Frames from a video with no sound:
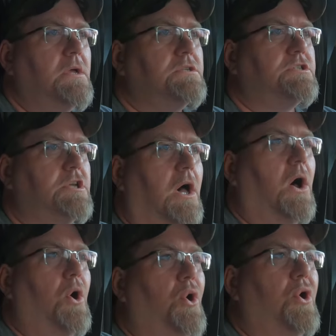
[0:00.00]

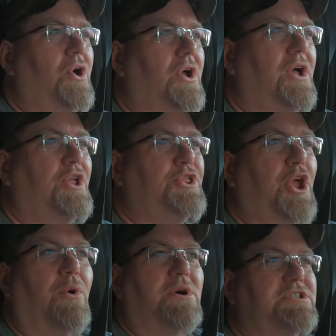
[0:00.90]
So
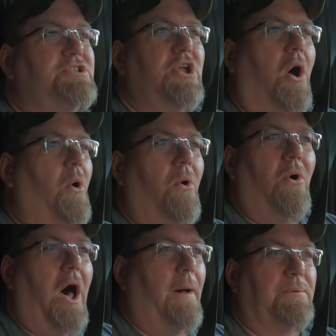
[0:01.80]
there was no
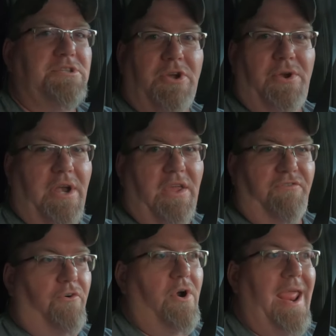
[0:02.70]
opportunity
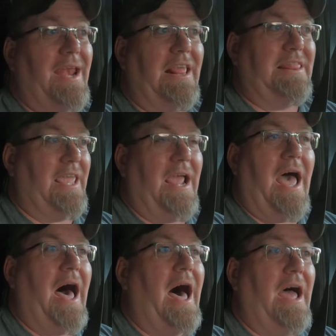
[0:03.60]
for anything
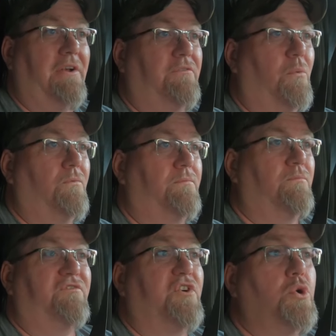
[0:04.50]
hot
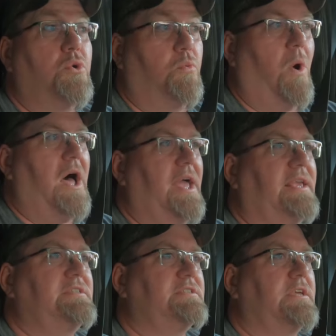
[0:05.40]

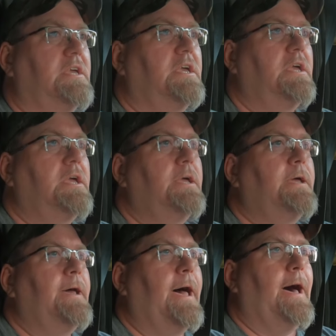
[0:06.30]
food-wise.
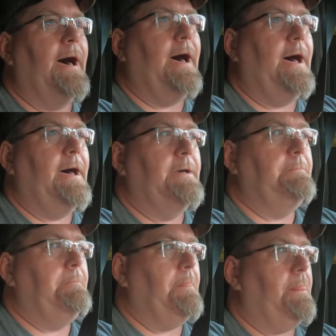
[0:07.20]

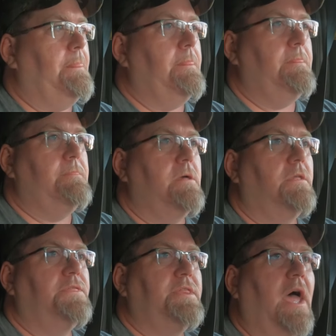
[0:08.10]
Um,
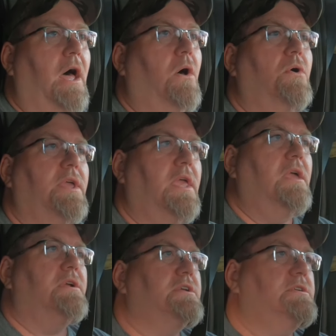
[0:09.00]
now,
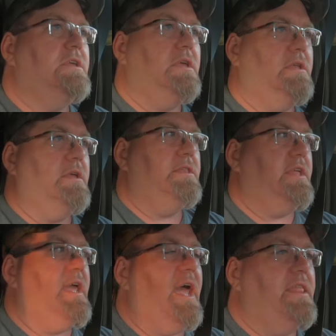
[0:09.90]
here,
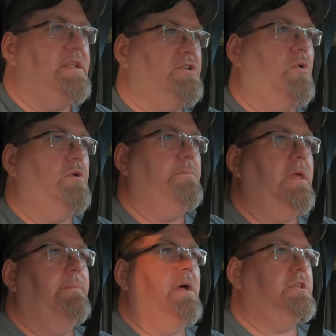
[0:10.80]
the guy that told me
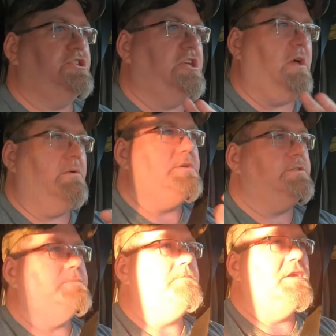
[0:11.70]
about the
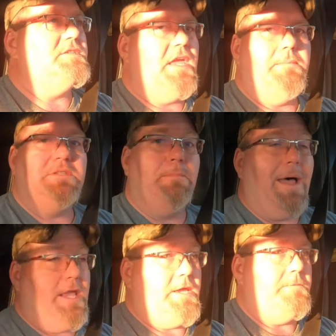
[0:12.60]
showers, his name is
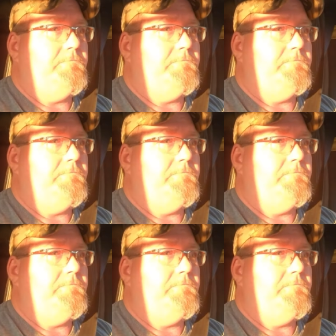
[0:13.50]
Mike.